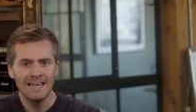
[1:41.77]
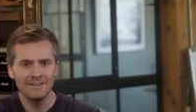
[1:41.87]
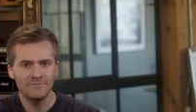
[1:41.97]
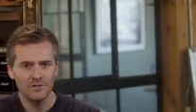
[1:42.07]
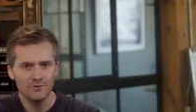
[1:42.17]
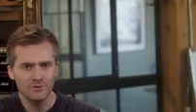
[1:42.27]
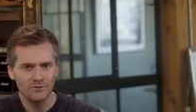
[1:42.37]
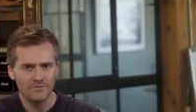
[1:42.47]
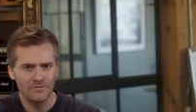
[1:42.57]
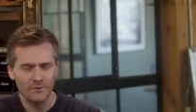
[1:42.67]
And if Jinjer's
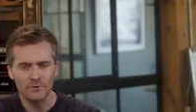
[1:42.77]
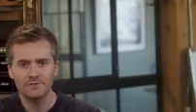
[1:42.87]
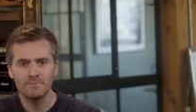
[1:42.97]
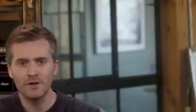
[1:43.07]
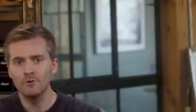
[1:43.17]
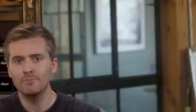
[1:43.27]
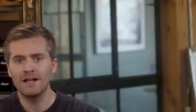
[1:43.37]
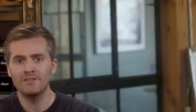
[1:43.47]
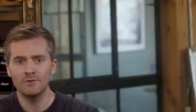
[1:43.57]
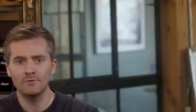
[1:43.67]
your first metal
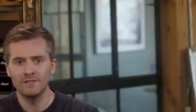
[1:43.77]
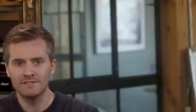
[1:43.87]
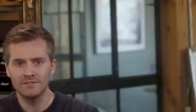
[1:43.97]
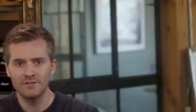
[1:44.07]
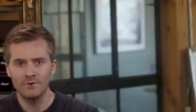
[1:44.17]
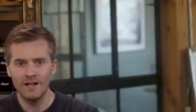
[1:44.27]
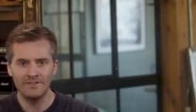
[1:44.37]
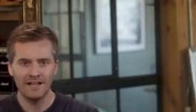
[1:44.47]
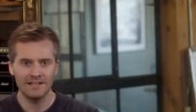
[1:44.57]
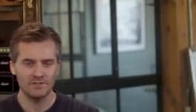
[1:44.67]
band that you listen to,
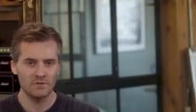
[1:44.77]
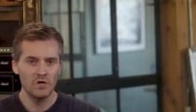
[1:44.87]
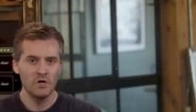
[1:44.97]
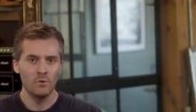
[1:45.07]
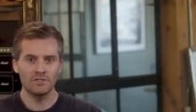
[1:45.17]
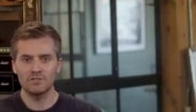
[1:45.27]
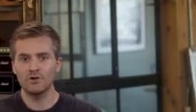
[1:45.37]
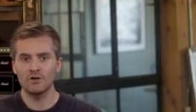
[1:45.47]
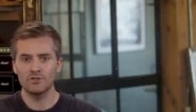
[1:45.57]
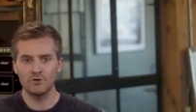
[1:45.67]
and that's what
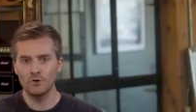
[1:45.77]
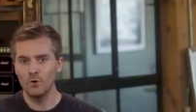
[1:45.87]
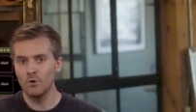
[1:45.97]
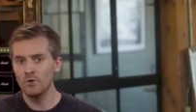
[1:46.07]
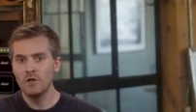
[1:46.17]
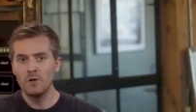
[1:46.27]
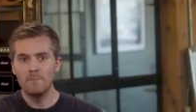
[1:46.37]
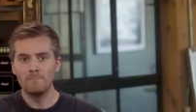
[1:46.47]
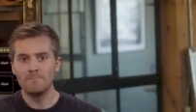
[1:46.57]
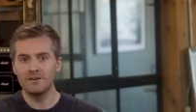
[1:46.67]
starts your whole
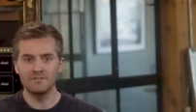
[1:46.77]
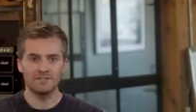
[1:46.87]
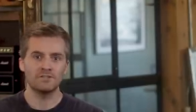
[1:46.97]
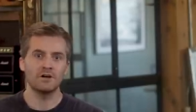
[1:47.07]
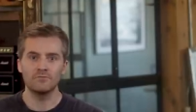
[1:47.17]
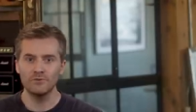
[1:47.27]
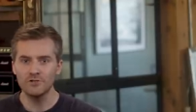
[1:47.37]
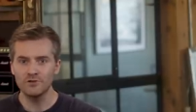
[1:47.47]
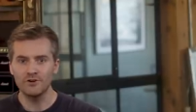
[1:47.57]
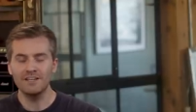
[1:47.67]
metal discovery
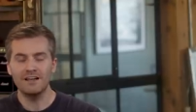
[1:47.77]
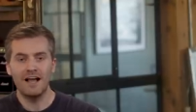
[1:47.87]
journey,